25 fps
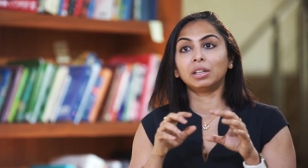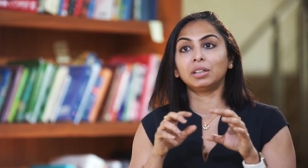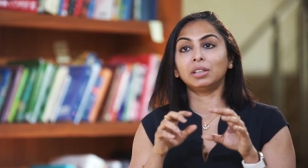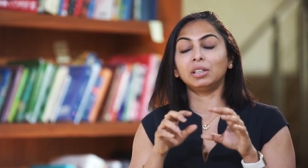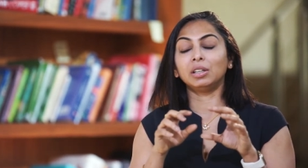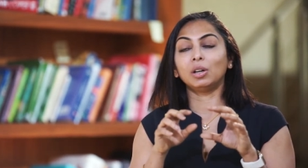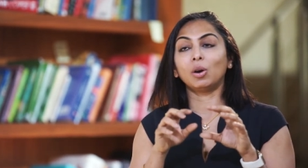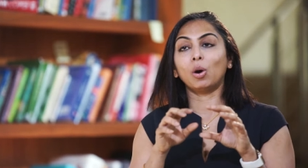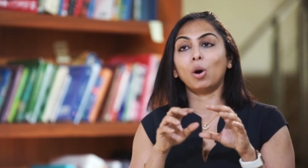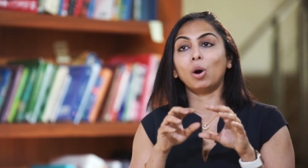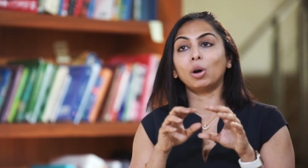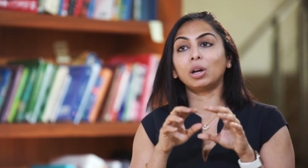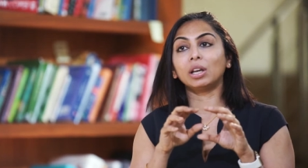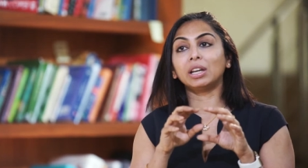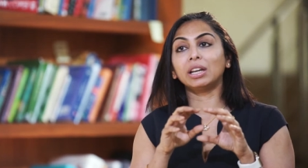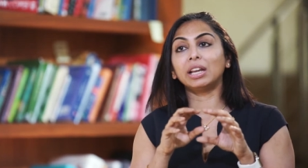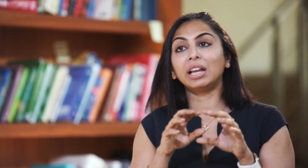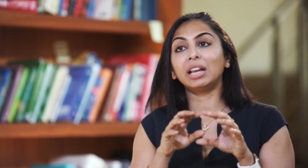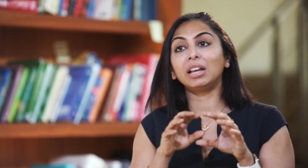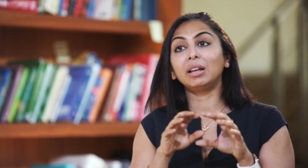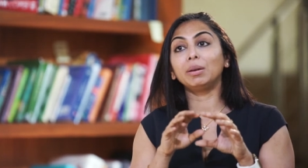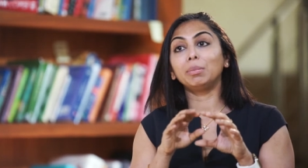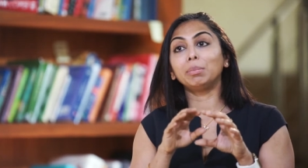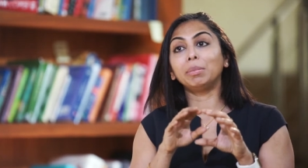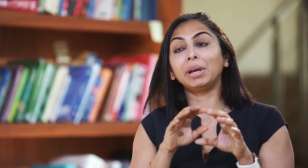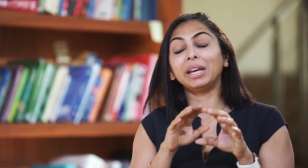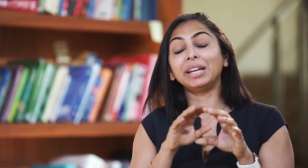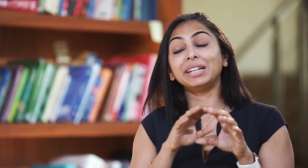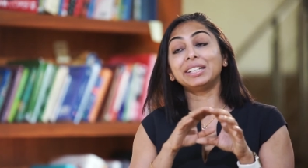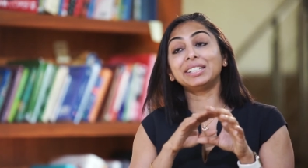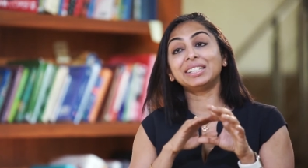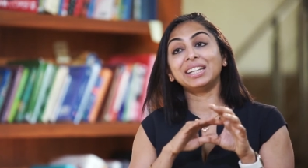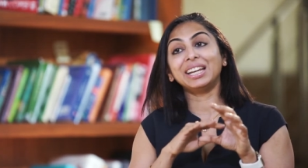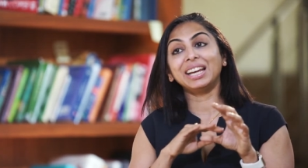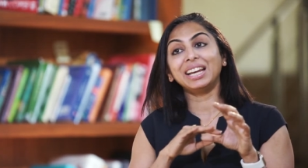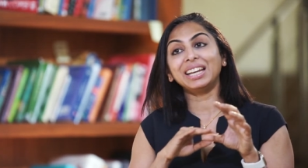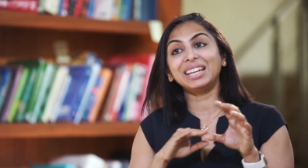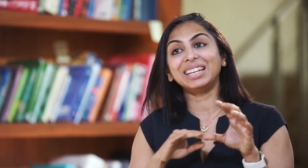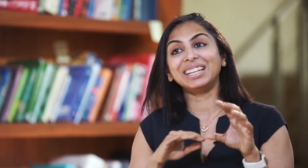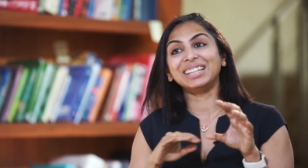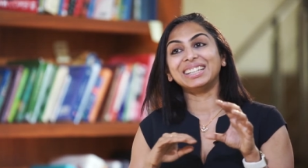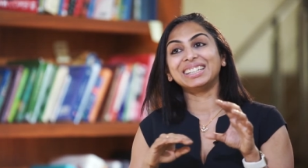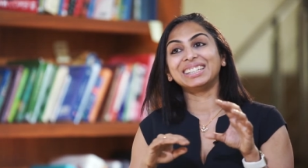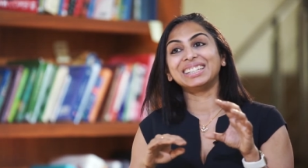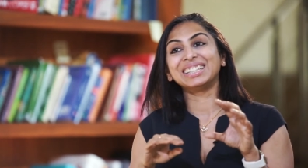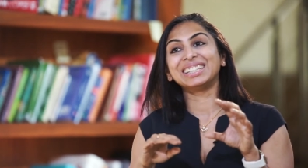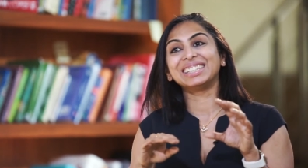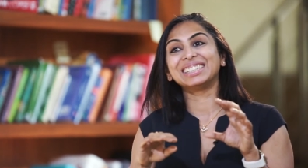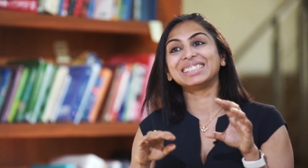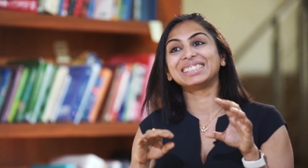the organelle
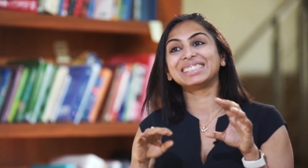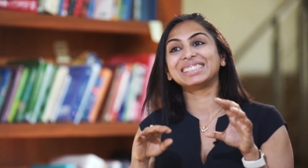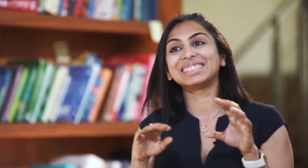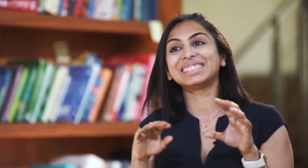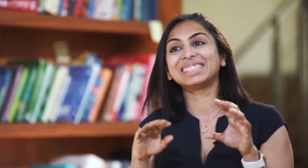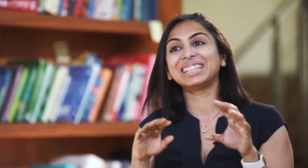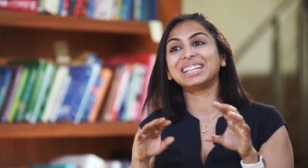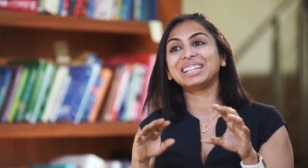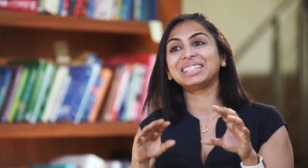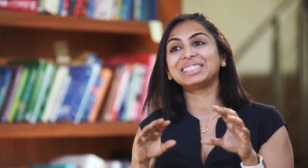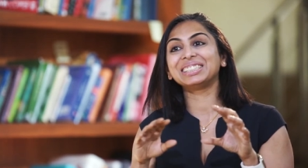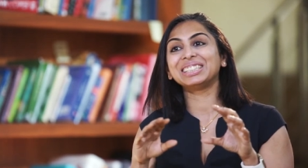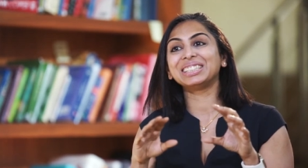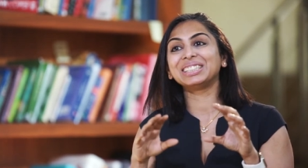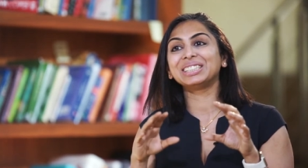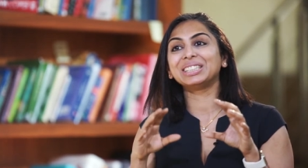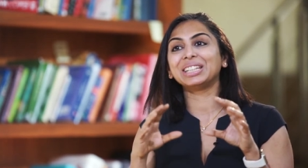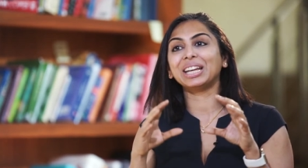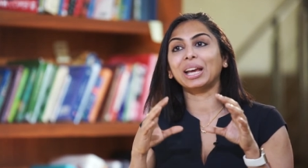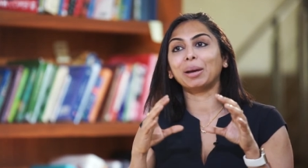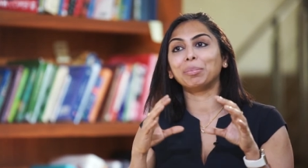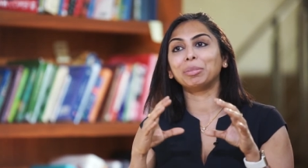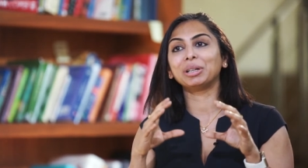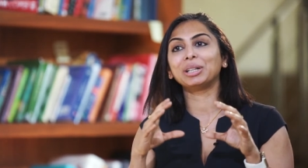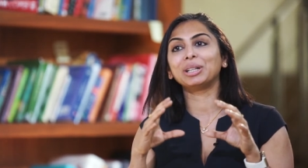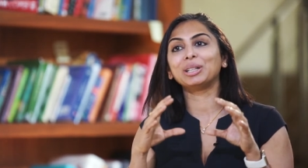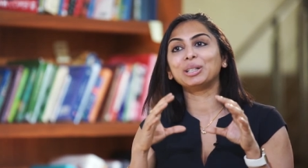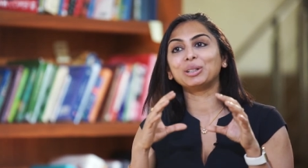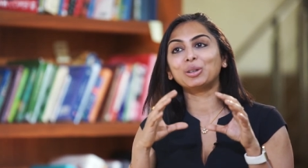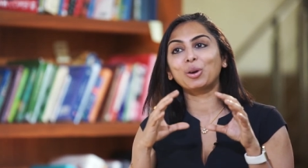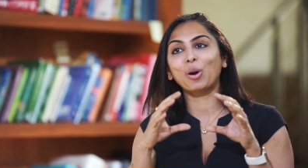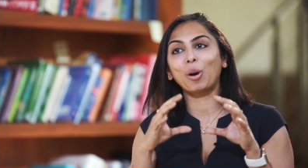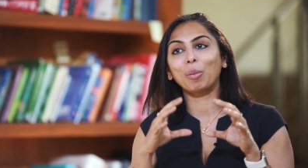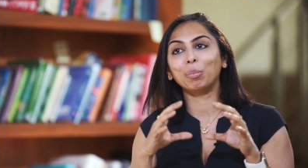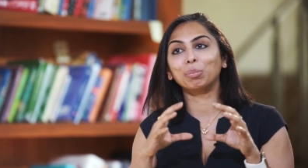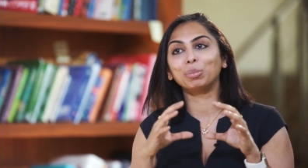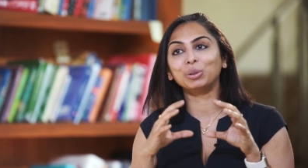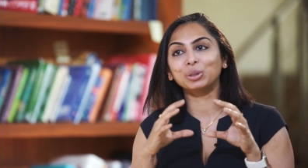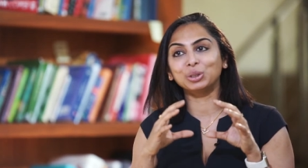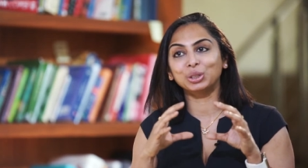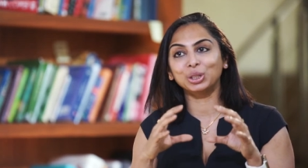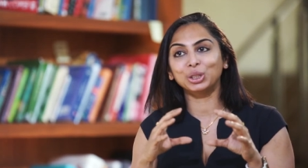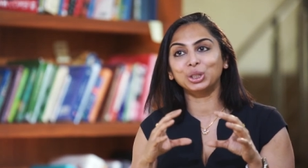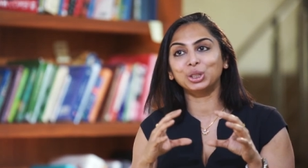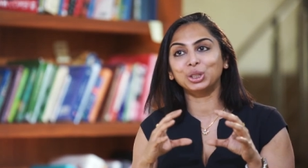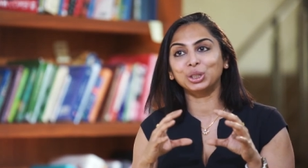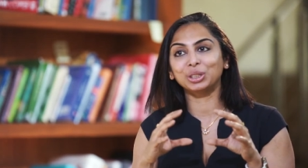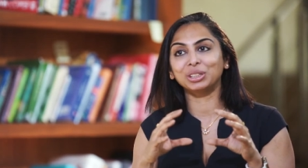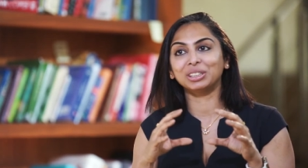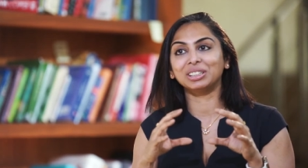maintaining a certain chemical
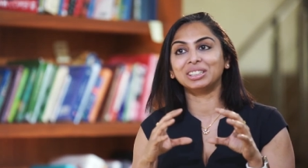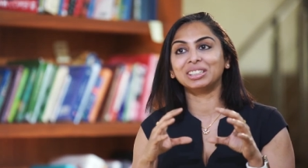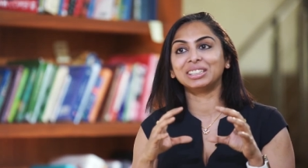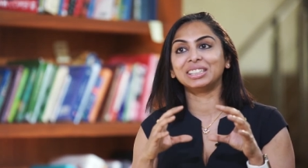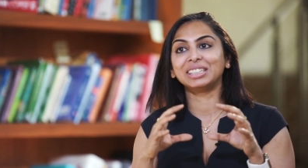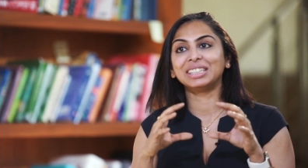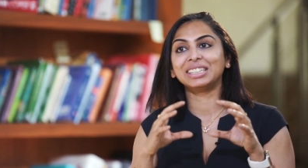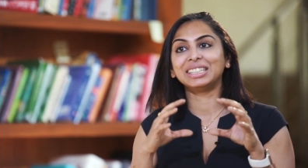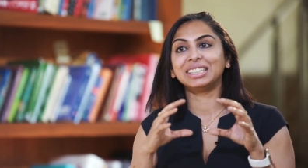composition